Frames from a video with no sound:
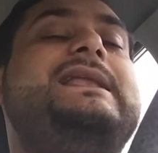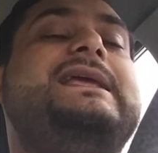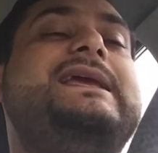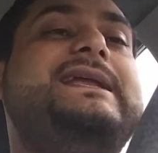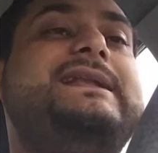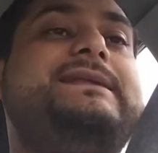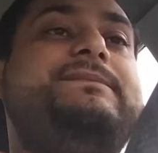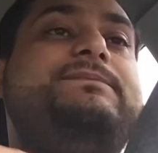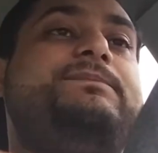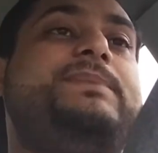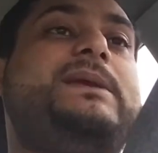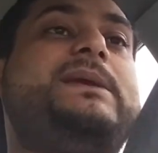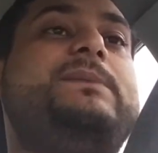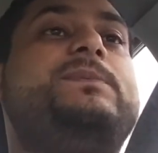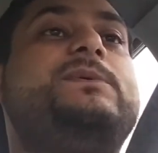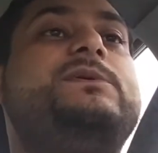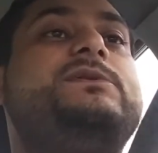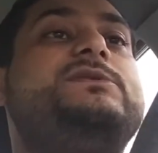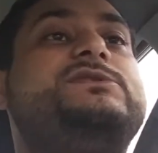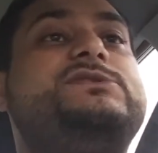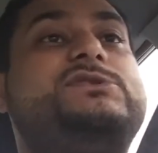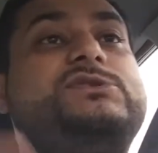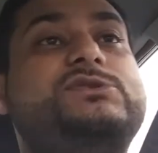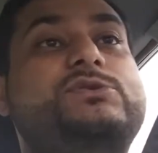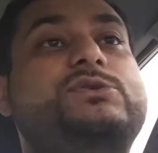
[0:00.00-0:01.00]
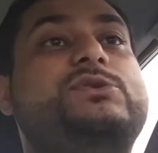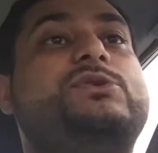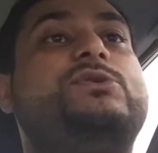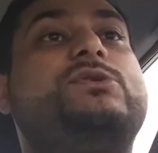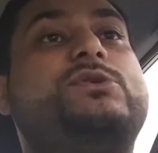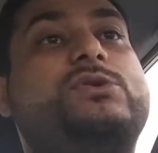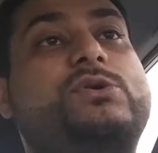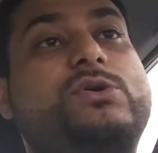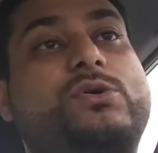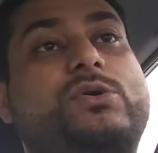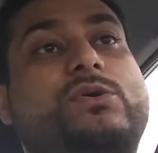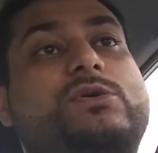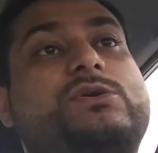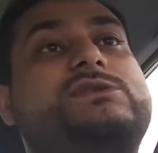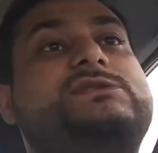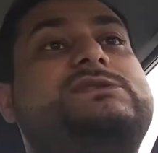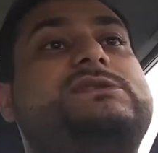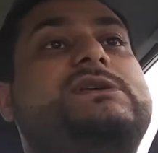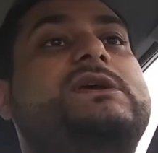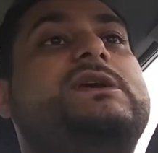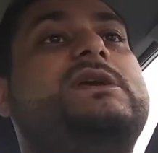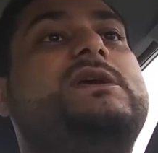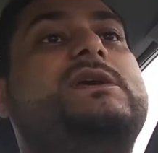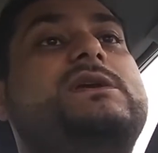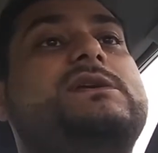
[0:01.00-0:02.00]
lead people to your course.
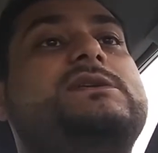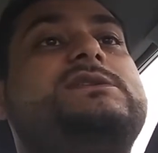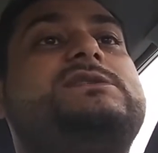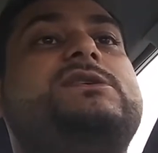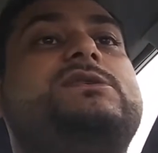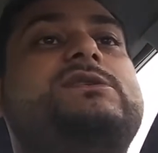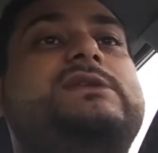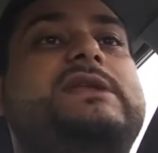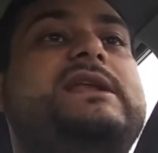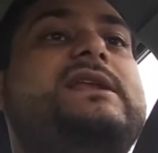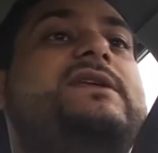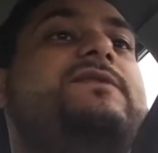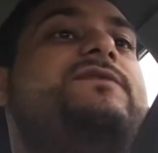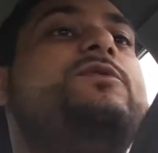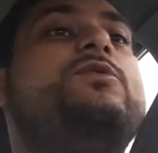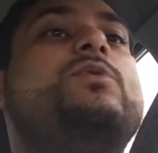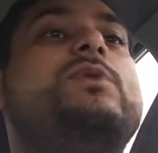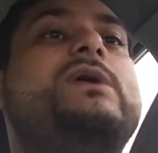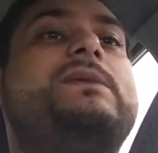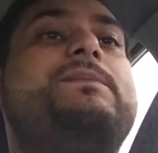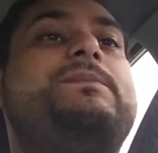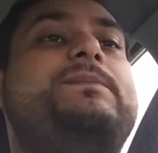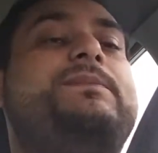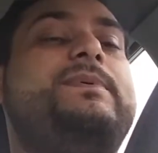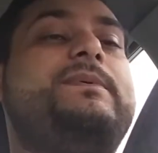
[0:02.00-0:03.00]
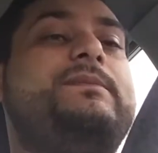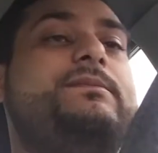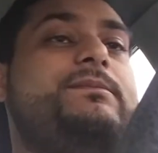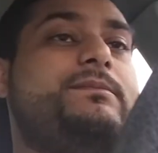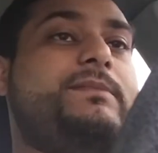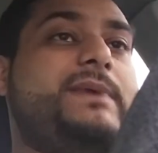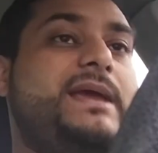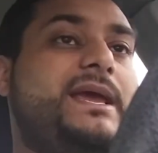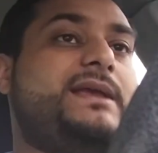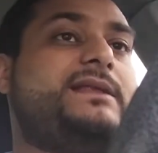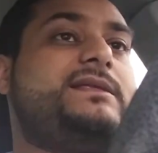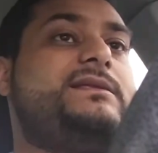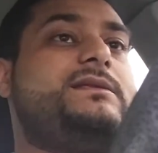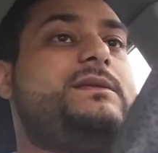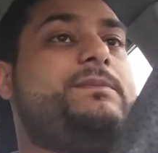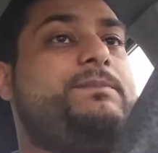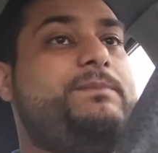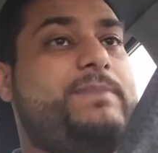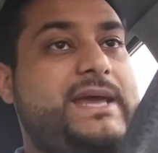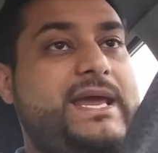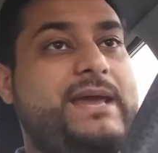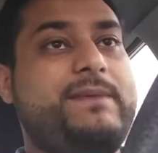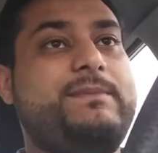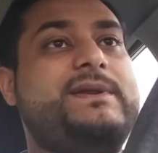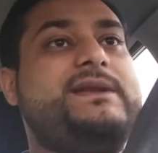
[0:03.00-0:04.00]
So then, if you want to make the
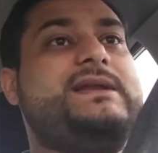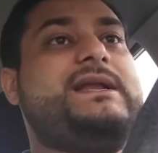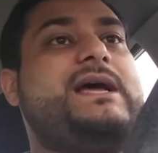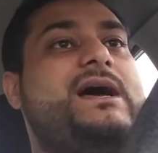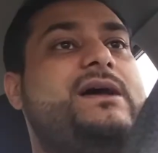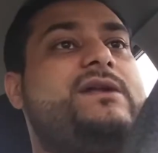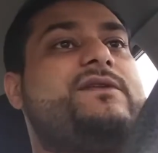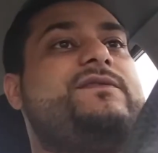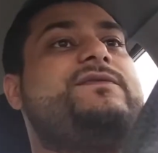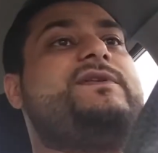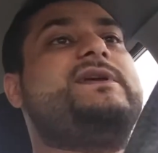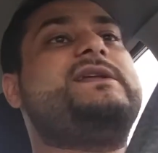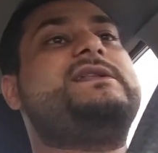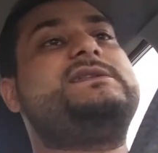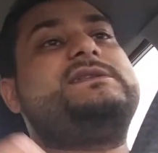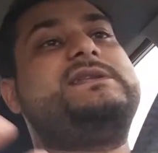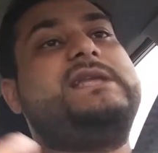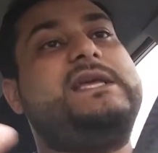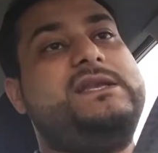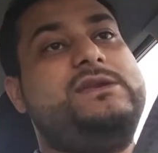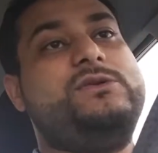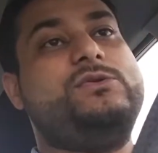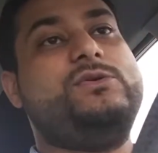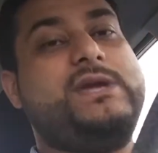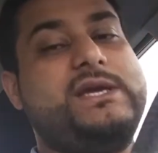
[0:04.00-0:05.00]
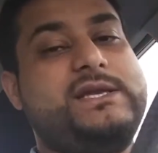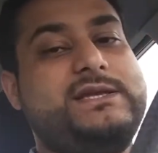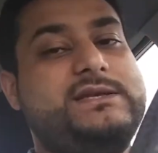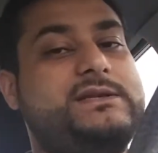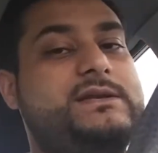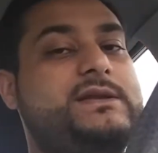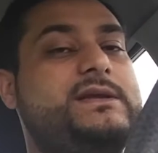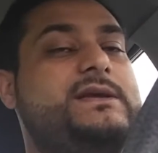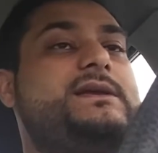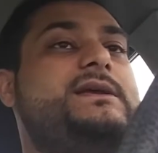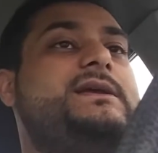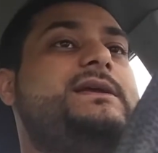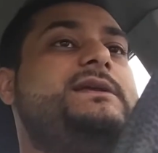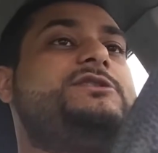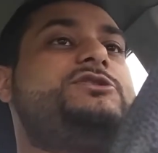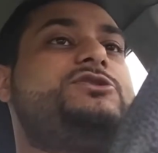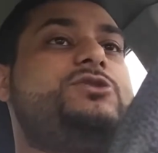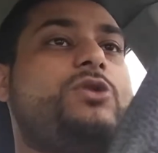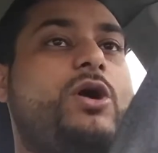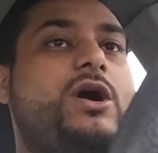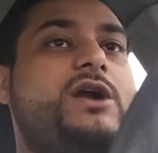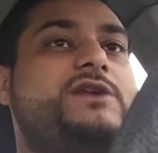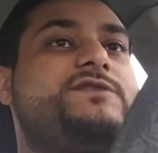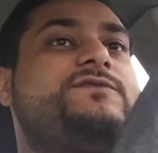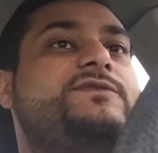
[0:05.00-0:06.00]
payment out of it, then you can
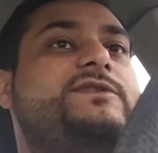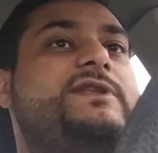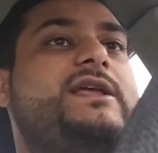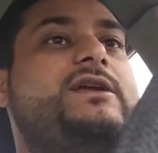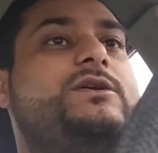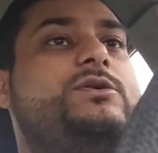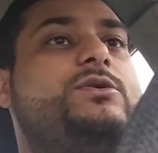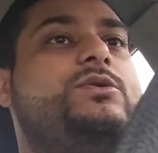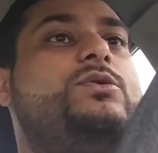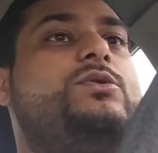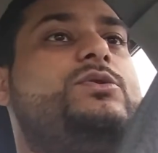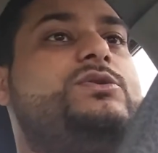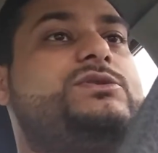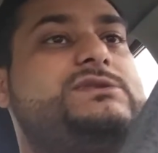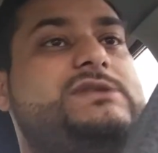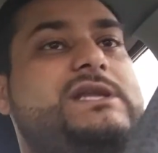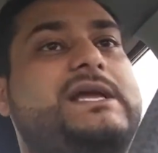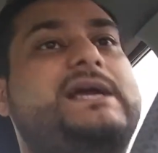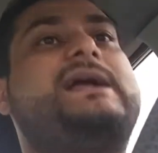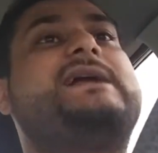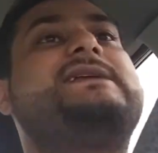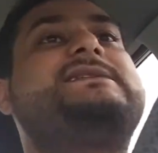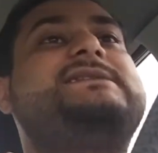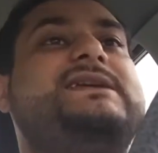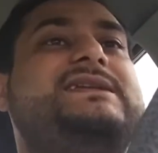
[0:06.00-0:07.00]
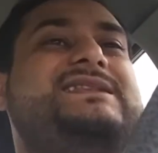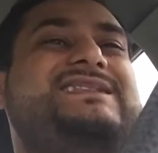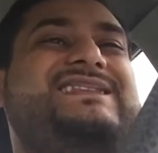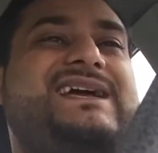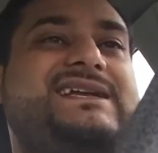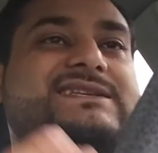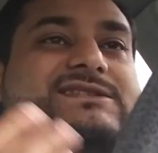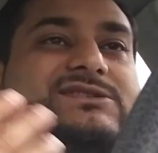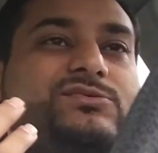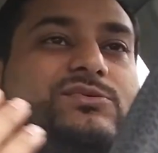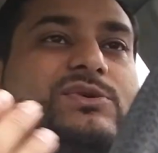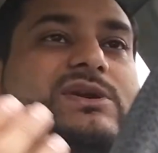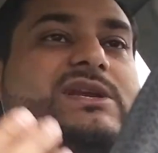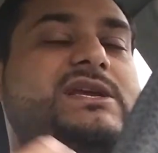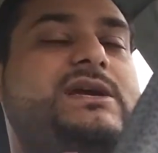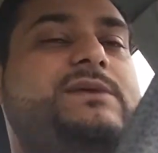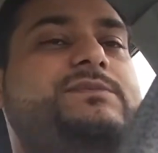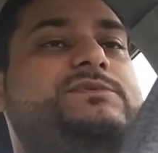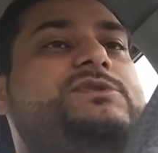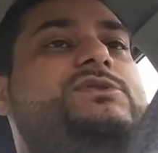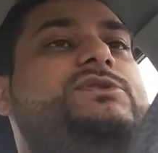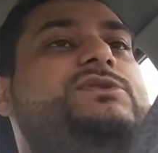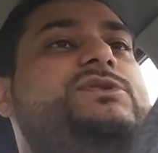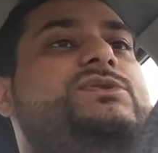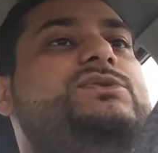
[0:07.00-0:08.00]
charge for that course. Like I said, that's really
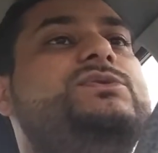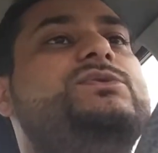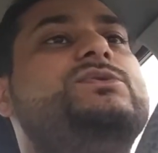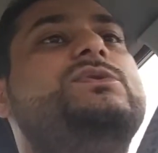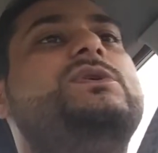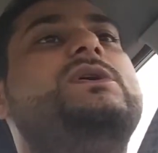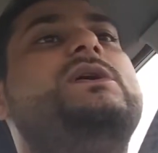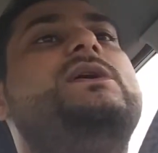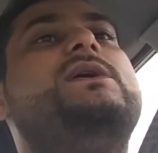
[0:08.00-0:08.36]
up to you.